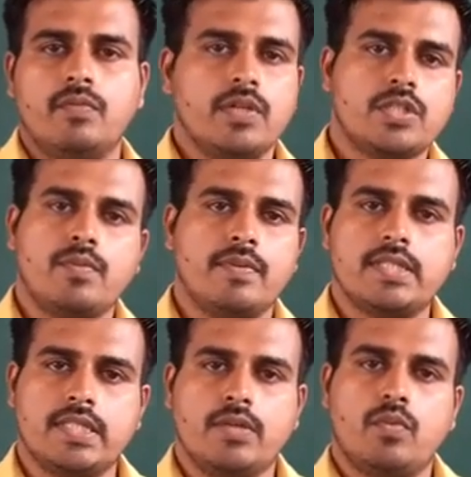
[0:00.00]
First we will
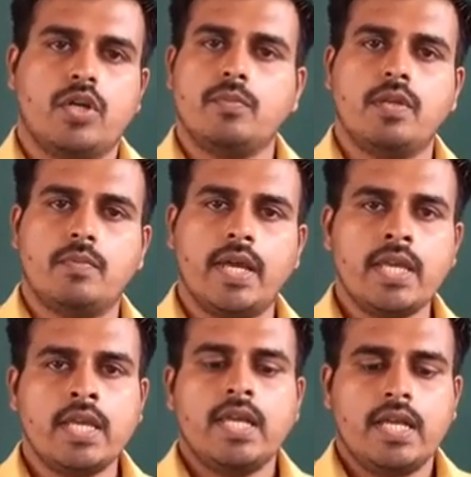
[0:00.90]
see what do you mean by
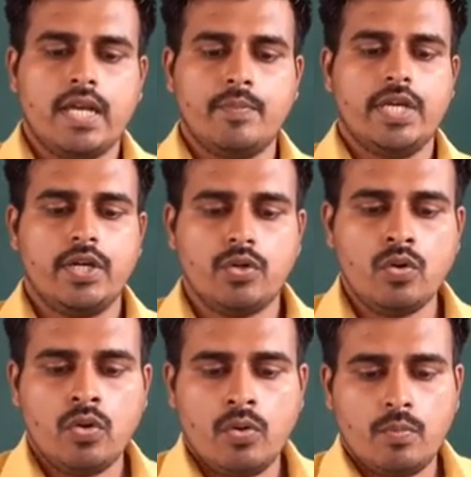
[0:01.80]

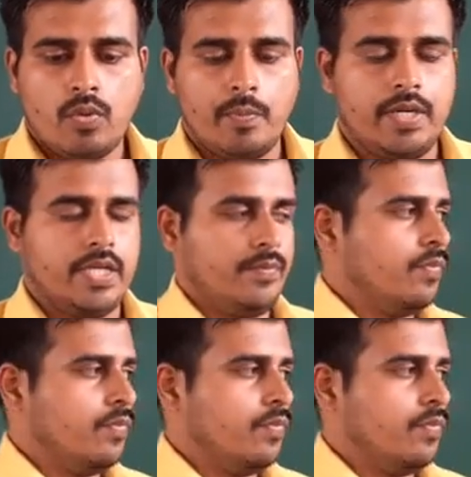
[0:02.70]
commutative property.